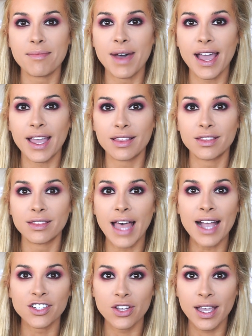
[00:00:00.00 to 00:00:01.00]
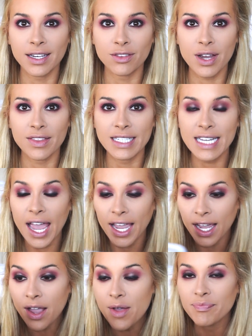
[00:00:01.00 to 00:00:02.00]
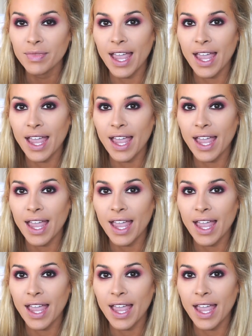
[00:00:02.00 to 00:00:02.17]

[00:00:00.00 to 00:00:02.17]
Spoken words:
my lash line throughout the day,